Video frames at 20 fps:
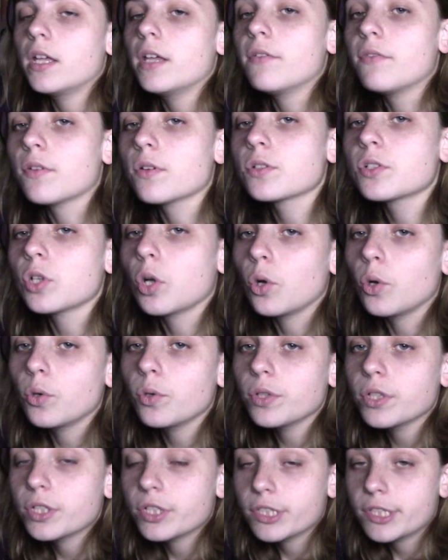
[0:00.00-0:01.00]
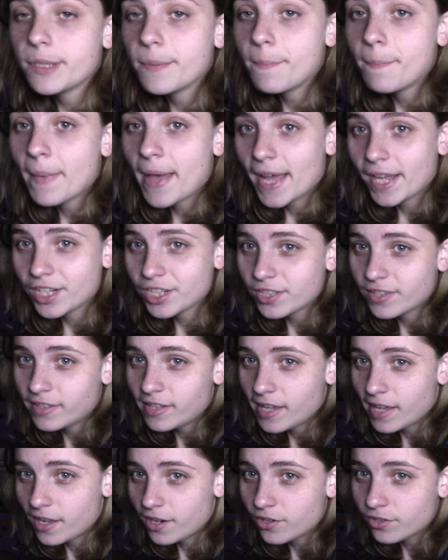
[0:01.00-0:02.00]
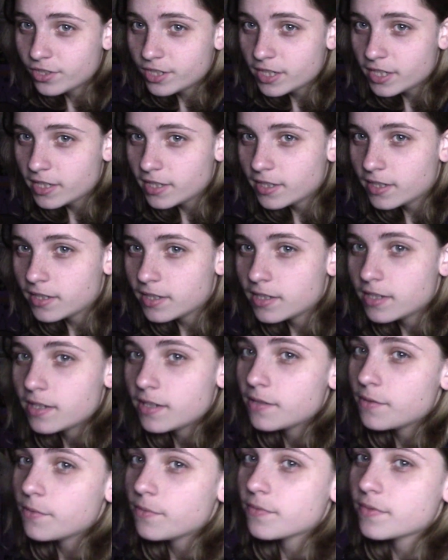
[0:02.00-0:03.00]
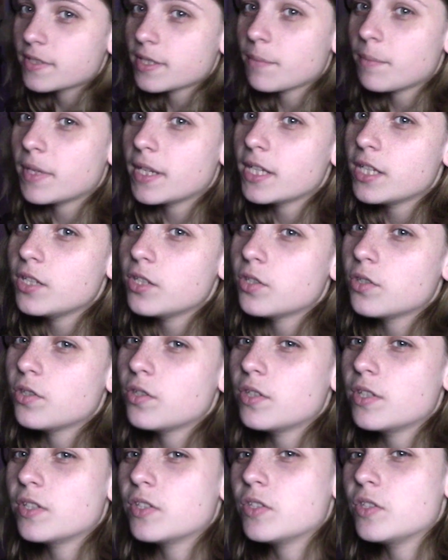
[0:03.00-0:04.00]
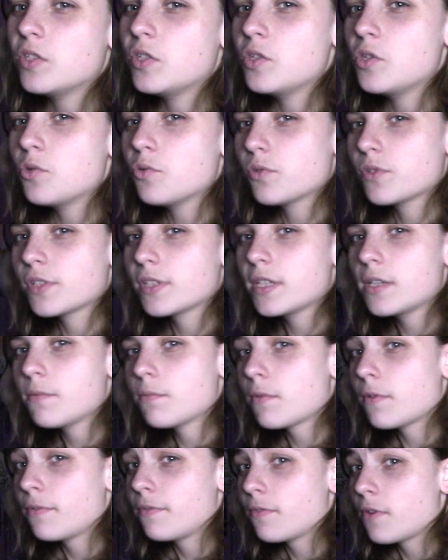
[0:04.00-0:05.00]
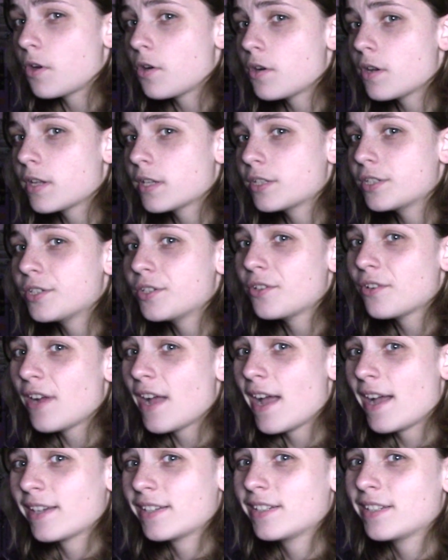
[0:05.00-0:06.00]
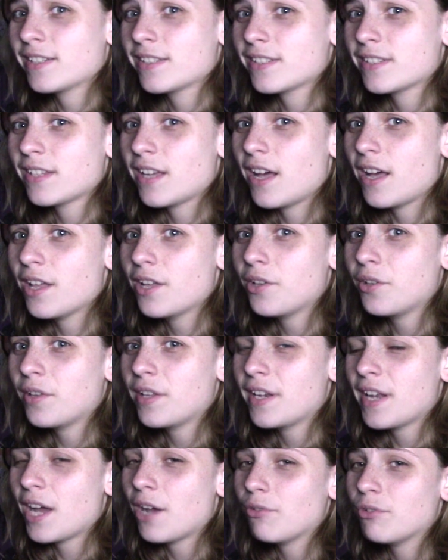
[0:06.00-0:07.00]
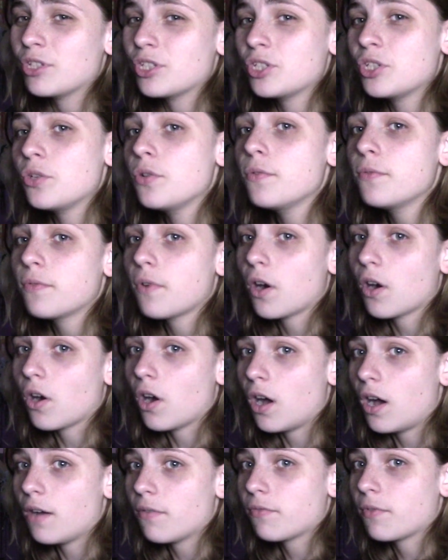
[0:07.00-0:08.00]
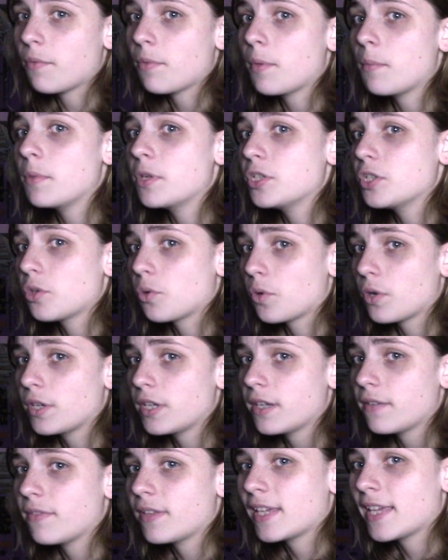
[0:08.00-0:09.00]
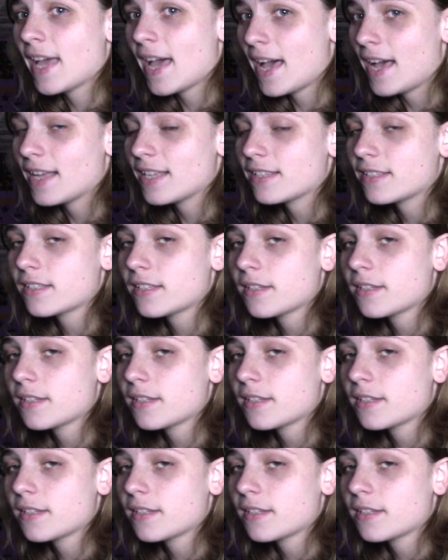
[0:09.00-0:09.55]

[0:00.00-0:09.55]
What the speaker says: If you're told to match the energy of somebody, it's usually referring to your acting style and how it's too far off from the majority of the cast.